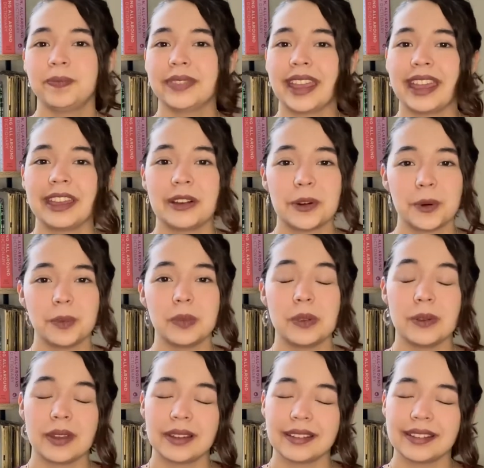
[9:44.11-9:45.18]
I hope
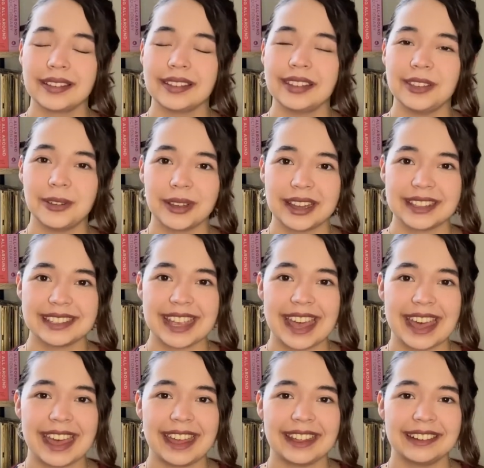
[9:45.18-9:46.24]
you you guys
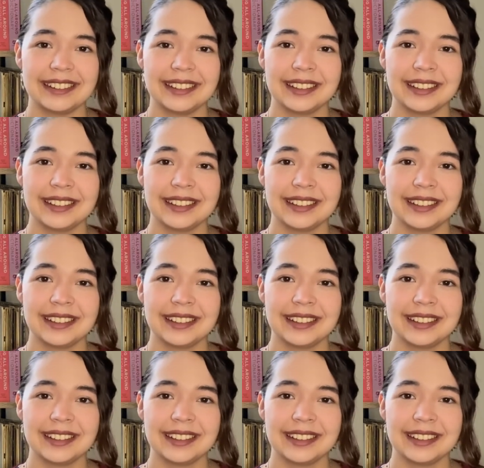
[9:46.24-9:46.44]
had